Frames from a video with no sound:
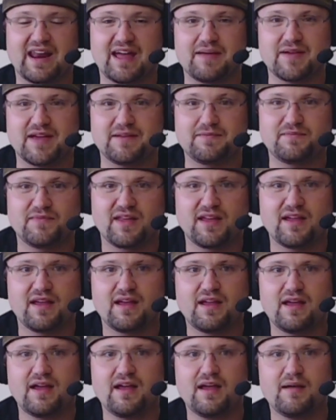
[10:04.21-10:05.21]
I mean,
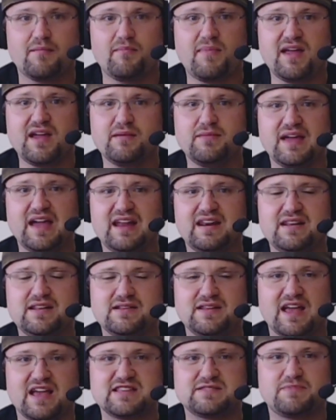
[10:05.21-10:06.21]
Mega Man
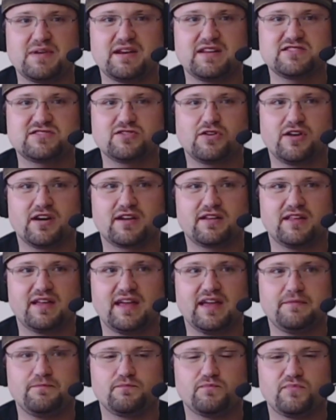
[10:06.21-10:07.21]
has been
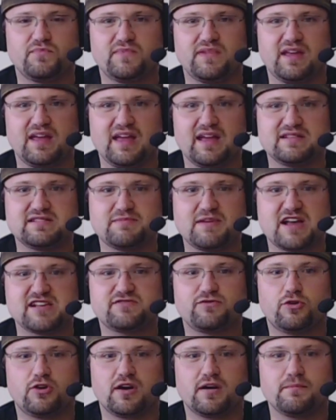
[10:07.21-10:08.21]
historically, in Smash
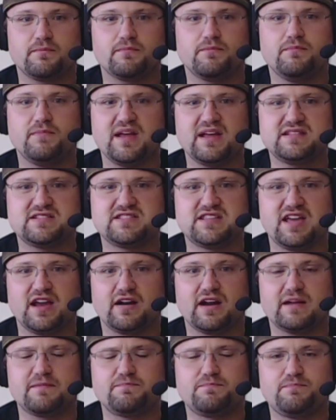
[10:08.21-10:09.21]
4,
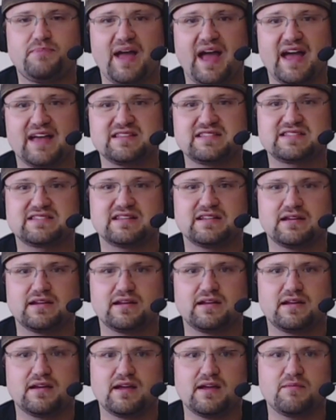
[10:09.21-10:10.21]
mid-tier at best,
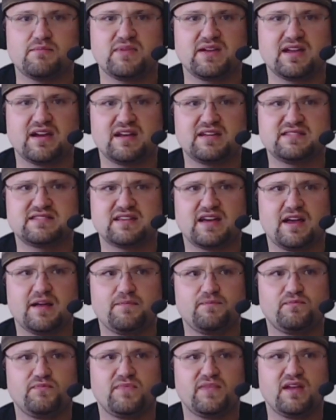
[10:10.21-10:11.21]
because
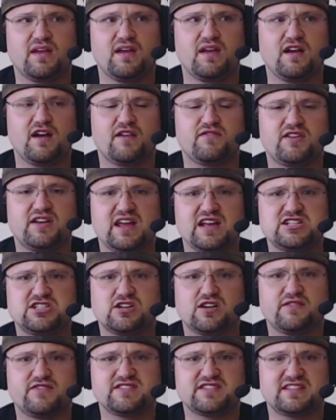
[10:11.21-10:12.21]
of the
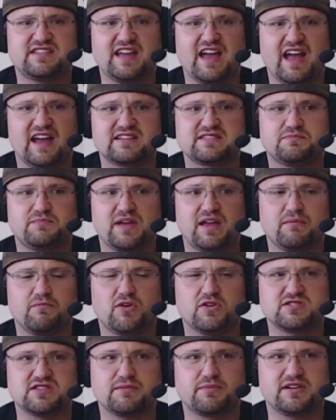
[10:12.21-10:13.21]
nature of his attacks being
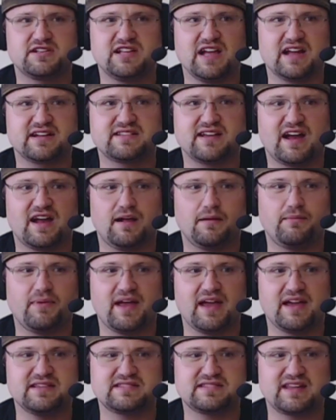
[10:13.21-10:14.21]
mostly
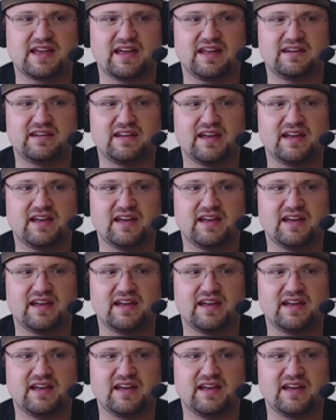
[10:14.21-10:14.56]
projectile-based, and,